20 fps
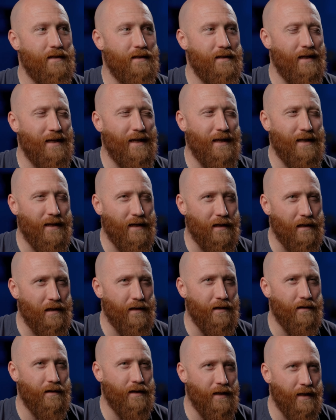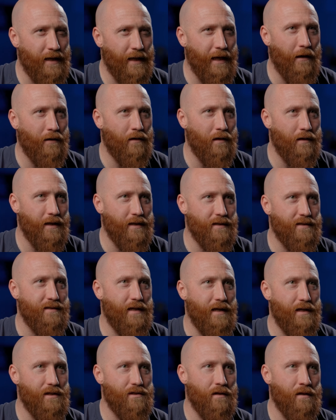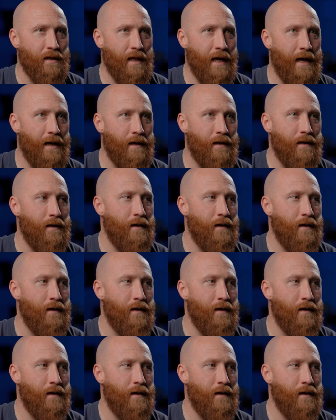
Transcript: the getting clear, getting calculated stage on that,